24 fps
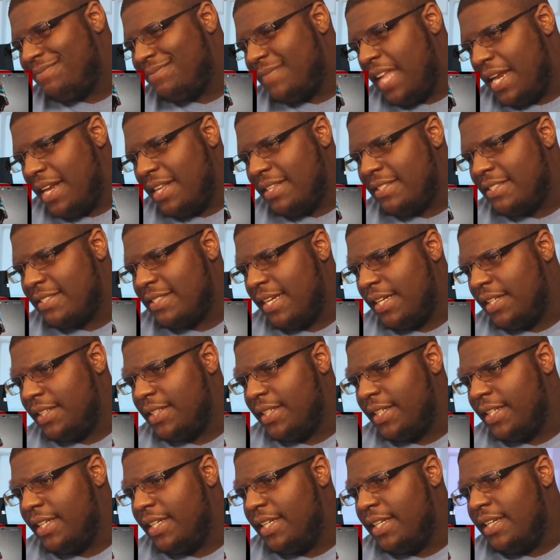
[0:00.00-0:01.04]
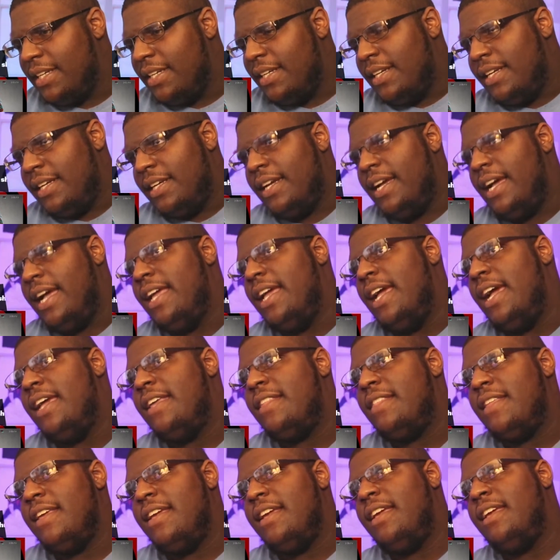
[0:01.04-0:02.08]
Not necessarily. I, I
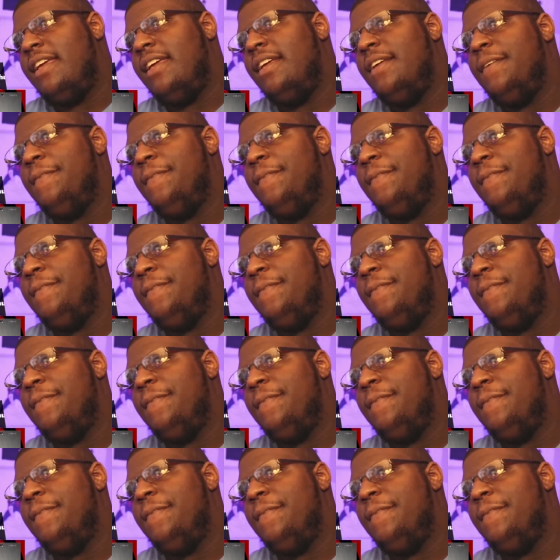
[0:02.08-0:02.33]
think